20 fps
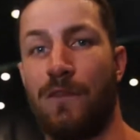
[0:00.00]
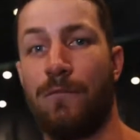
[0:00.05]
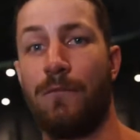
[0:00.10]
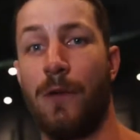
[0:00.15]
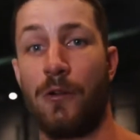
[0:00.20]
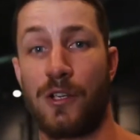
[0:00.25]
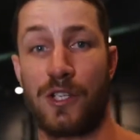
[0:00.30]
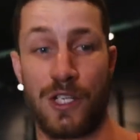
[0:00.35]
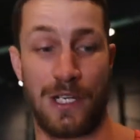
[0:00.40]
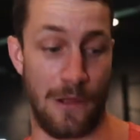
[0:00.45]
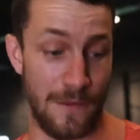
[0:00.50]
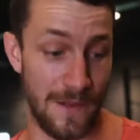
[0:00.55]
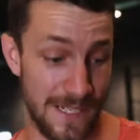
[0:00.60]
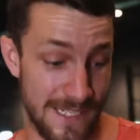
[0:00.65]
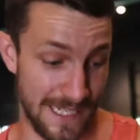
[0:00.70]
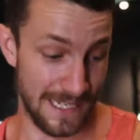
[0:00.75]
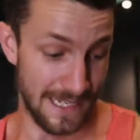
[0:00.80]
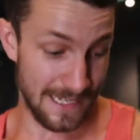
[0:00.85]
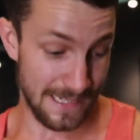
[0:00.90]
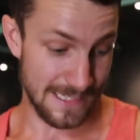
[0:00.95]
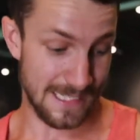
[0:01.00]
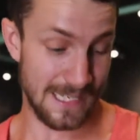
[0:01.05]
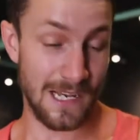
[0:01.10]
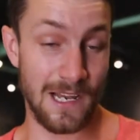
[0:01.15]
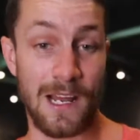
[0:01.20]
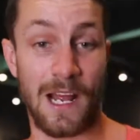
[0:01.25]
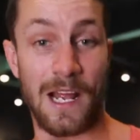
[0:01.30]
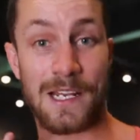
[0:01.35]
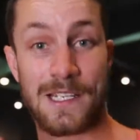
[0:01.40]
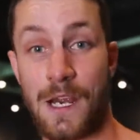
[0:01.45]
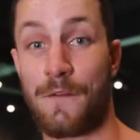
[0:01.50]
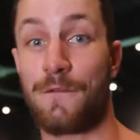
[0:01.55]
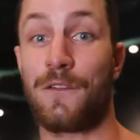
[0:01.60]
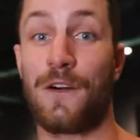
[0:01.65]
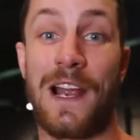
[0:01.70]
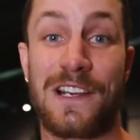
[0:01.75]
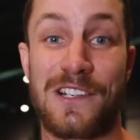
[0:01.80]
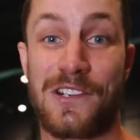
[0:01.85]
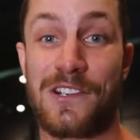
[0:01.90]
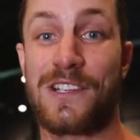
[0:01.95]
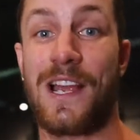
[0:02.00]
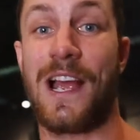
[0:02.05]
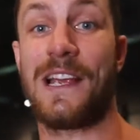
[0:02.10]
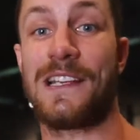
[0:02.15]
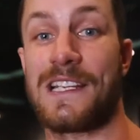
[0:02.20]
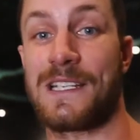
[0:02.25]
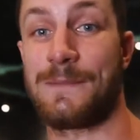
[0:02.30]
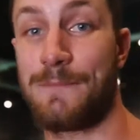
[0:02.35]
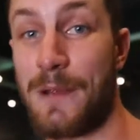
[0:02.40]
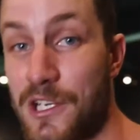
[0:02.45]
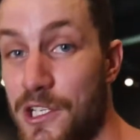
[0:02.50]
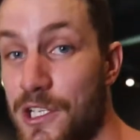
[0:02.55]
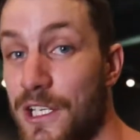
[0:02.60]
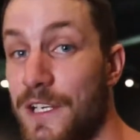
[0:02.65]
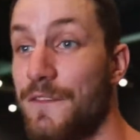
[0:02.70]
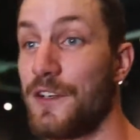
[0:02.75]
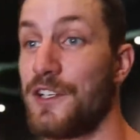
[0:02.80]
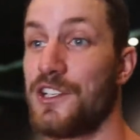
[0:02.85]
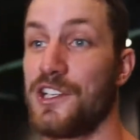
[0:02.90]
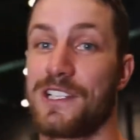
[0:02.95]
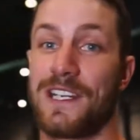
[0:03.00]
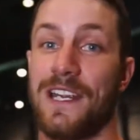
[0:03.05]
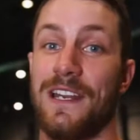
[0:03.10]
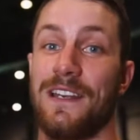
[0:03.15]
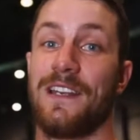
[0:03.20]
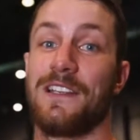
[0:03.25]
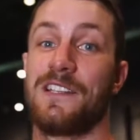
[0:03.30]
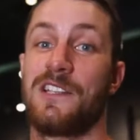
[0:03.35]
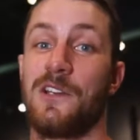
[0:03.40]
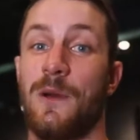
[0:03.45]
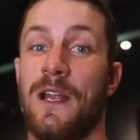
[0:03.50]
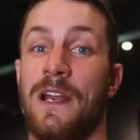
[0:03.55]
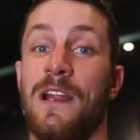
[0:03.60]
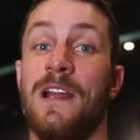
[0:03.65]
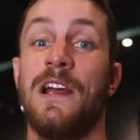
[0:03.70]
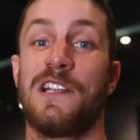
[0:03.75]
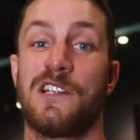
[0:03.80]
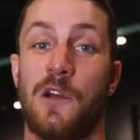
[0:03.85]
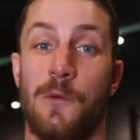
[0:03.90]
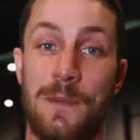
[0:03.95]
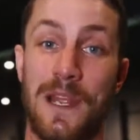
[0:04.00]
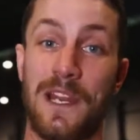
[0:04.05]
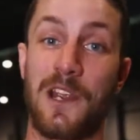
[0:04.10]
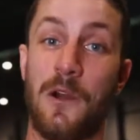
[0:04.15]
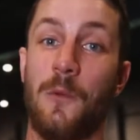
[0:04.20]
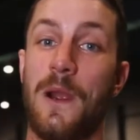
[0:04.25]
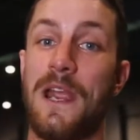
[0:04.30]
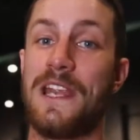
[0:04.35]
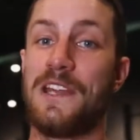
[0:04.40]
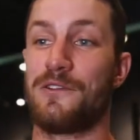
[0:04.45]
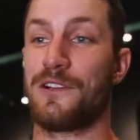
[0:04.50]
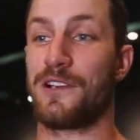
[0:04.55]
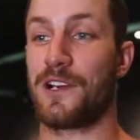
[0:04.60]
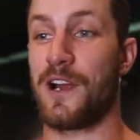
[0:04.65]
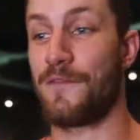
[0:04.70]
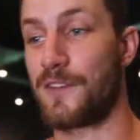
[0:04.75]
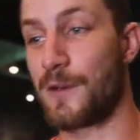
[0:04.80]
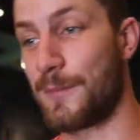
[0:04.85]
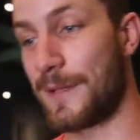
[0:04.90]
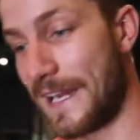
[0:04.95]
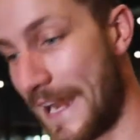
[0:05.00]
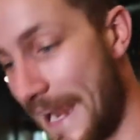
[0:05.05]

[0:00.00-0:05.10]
of motion. Now this is a tougher exercise, especially if you're just getting into it. So pick a weight you can comfortably